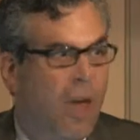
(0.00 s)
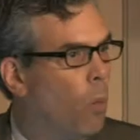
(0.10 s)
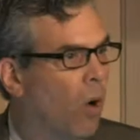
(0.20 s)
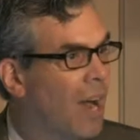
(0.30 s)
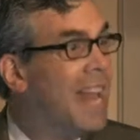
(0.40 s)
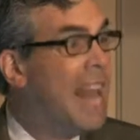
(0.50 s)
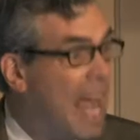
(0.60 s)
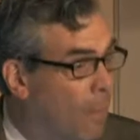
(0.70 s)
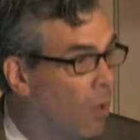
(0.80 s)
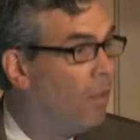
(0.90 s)
were
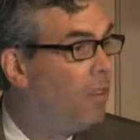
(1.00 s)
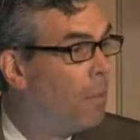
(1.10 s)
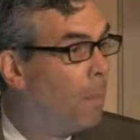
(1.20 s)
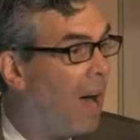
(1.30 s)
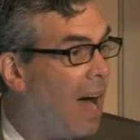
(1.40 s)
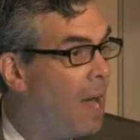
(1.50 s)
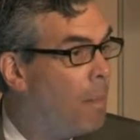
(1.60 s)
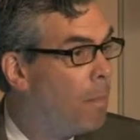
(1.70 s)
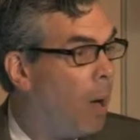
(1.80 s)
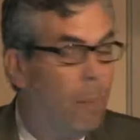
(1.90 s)
enabled by
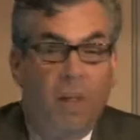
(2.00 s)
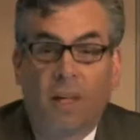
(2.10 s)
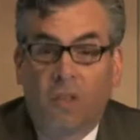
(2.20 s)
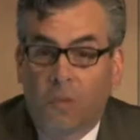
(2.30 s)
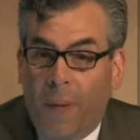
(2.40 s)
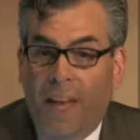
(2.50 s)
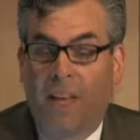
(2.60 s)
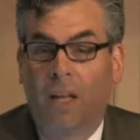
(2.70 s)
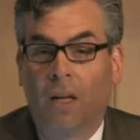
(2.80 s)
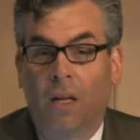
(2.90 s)
public
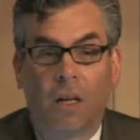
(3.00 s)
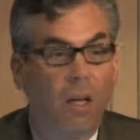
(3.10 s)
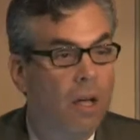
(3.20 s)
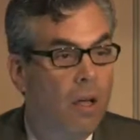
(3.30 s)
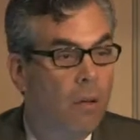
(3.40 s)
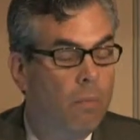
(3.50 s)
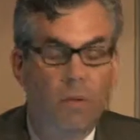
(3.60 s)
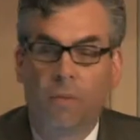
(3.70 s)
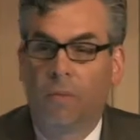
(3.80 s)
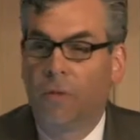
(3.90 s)
spending
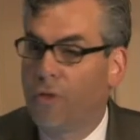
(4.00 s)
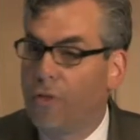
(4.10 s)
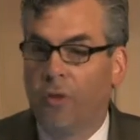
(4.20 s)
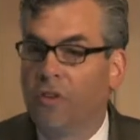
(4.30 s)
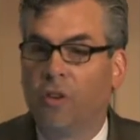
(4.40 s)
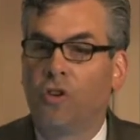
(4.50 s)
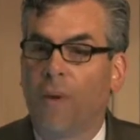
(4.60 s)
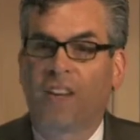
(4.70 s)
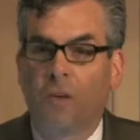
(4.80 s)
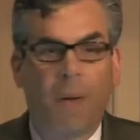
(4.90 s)

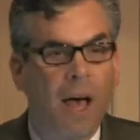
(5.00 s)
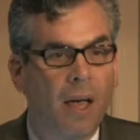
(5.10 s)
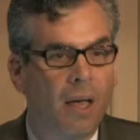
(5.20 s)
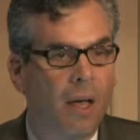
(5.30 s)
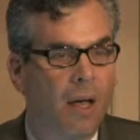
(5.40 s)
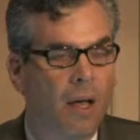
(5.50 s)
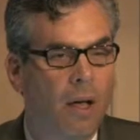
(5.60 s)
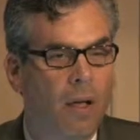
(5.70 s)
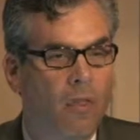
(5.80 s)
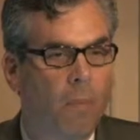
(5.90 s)
directed by
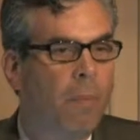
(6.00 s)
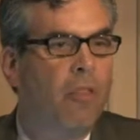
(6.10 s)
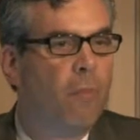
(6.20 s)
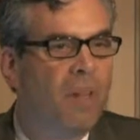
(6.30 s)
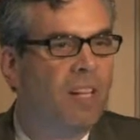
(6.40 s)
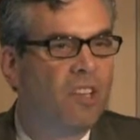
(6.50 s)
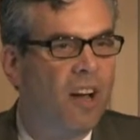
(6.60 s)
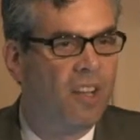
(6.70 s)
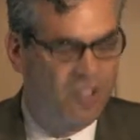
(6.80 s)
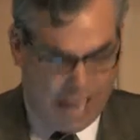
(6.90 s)
the
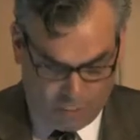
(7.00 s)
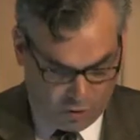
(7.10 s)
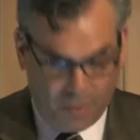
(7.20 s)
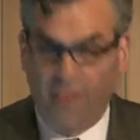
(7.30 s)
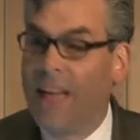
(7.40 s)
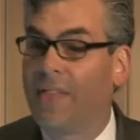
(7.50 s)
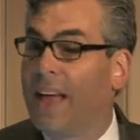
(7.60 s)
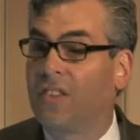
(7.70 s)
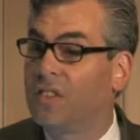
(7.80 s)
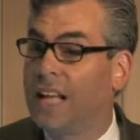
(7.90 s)
military establishment.
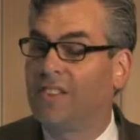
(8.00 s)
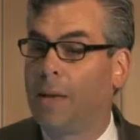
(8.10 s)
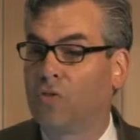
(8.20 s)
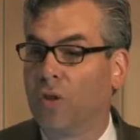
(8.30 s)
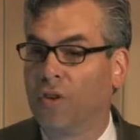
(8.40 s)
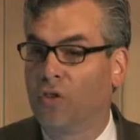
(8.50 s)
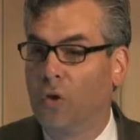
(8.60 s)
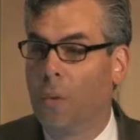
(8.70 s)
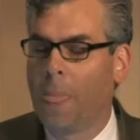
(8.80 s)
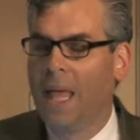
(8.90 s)
That's absolutely
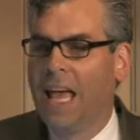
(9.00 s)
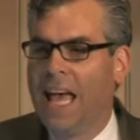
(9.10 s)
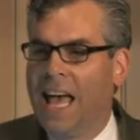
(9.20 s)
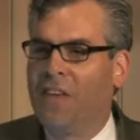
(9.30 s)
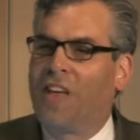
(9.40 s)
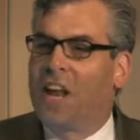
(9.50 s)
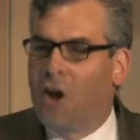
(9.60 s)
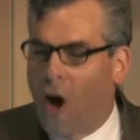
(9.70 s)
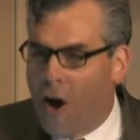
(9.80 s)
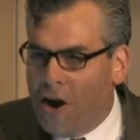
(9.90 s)
true. Is that
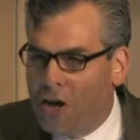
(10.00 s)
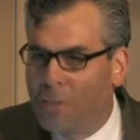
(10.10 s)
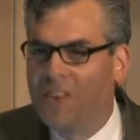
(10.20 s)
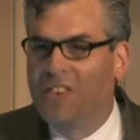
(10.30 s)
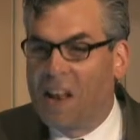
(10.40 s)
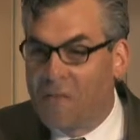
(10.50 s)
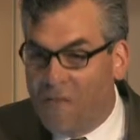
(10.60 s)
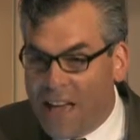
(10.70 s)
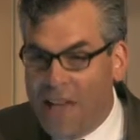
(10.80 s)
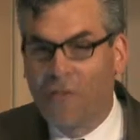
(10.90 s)
an argument in
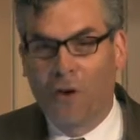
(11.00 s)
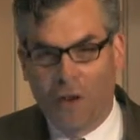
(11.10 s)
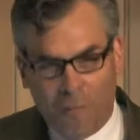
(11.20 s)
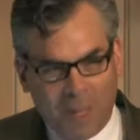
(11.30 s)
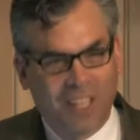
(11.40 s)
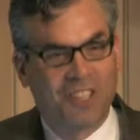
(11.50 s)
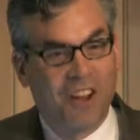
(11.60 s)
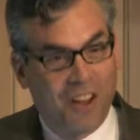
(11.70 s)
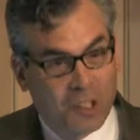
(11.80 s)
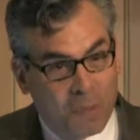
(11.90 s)
favor of
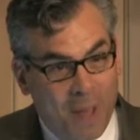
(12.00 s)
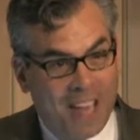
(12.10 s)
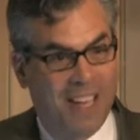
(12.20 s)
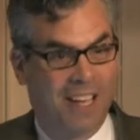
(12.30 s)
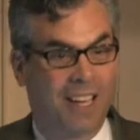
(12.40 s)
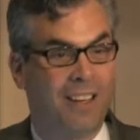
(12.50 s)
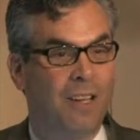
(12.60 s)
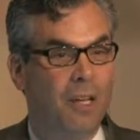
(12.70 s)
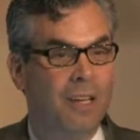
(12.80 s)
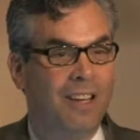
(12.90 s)
military spending
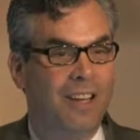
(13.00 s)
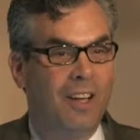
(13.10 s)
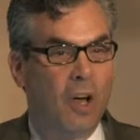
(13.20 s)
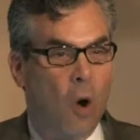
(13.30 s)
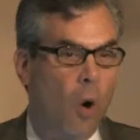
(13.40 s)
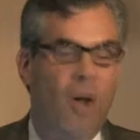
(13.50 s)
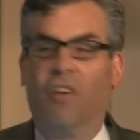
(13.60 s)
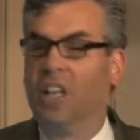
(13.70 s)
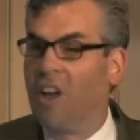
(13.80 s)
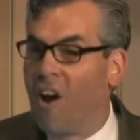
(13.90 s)
or of
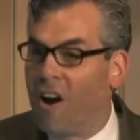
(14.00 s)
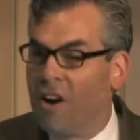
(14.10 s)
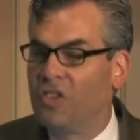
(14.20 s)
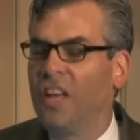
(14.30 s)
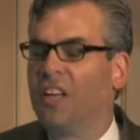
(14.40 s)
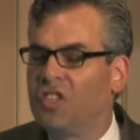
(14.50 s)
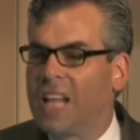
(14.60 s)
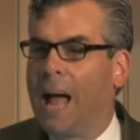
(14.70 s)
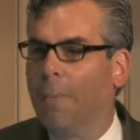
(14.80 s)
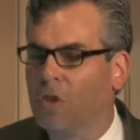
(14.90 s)
a large
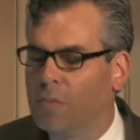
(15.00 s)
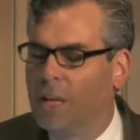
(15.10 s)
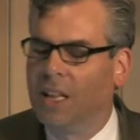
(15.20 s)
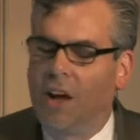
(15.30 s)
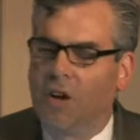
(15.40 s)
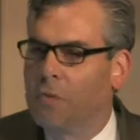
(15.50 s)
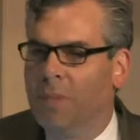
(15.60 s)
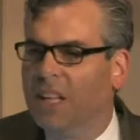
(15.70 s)
establishment, a large